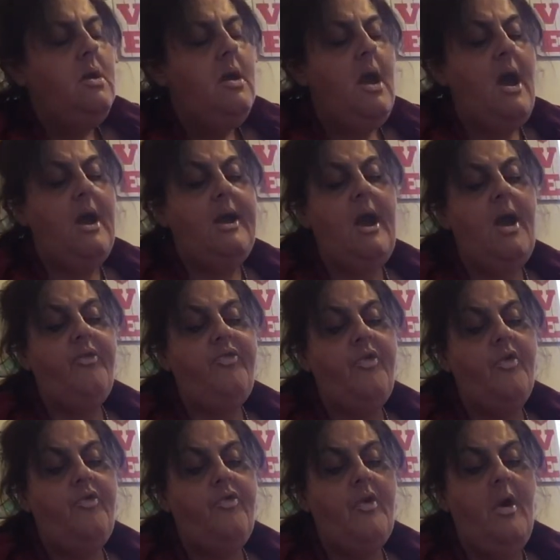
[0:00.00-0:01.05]
I got
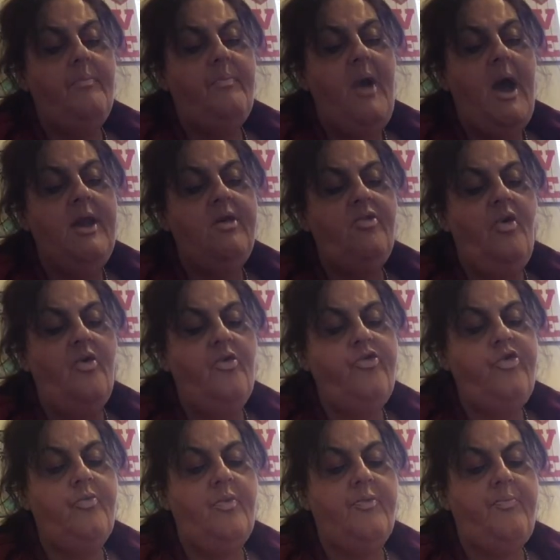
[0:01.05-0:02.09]
this um, body
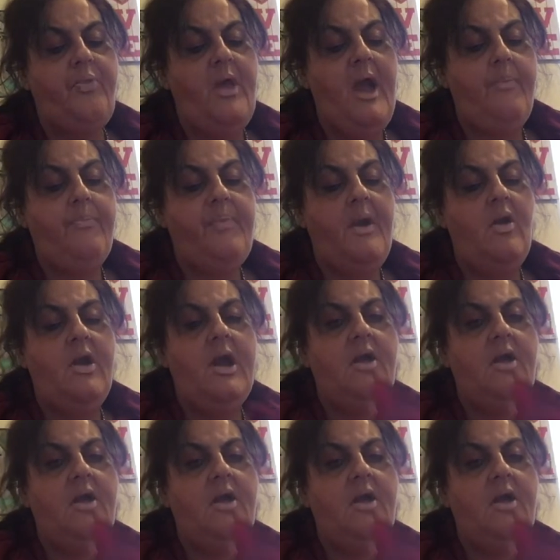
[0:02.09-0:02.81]
lotion with blackberry